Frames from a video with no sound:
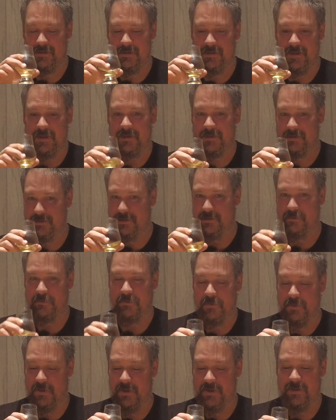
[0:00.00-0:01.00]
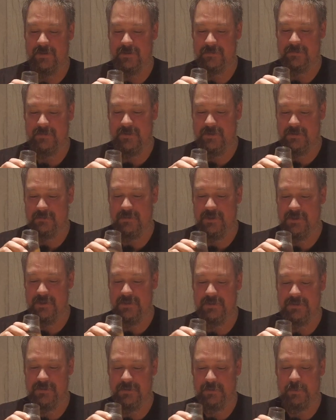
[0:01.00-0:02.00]
tell it's a Laphroaig. It's
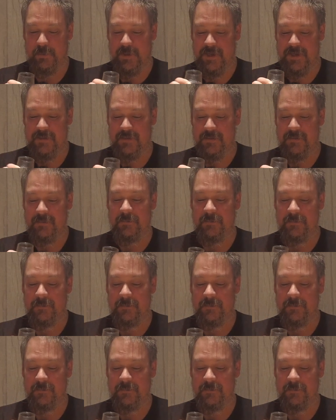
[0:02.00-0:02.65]
medicinal peat.